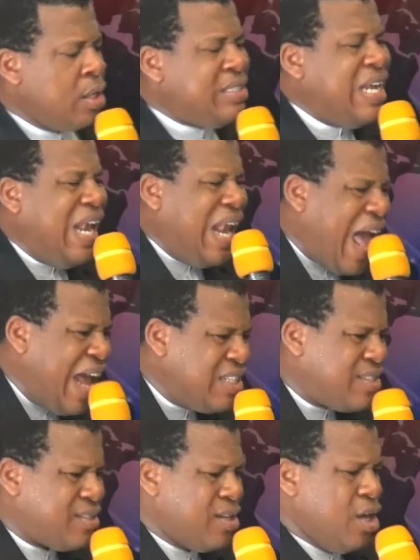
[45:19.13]
it. Delight
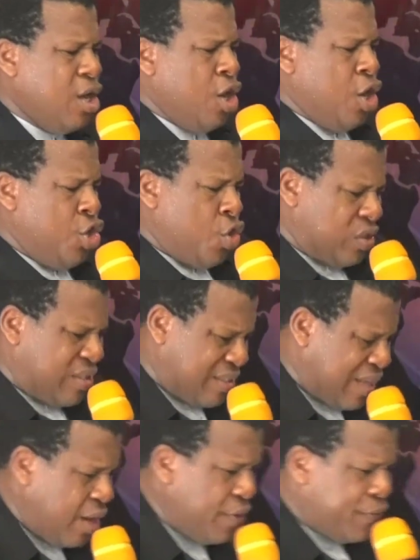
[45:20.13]
yourself
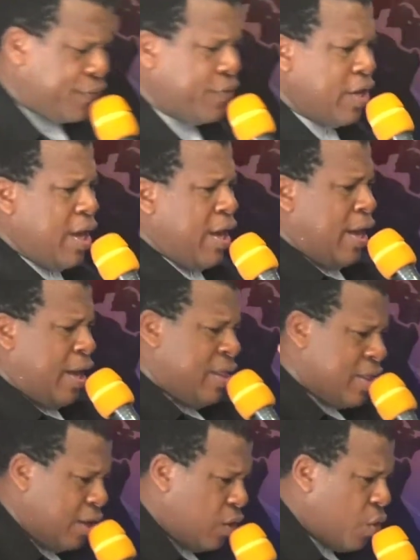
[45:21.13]
in the
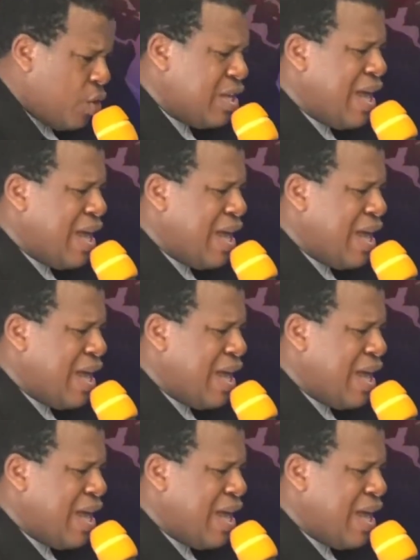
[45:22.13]
Lord.